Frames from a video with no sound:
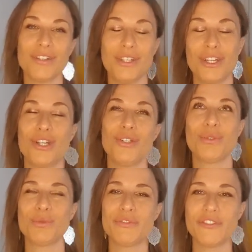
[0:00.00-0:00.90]
you know
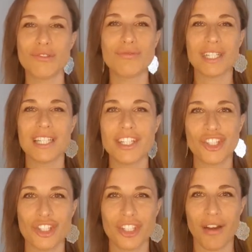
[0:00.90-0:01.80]
you will feel really
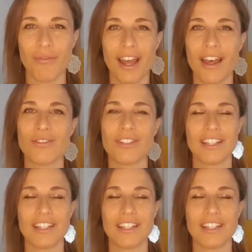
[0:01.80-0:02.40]
good around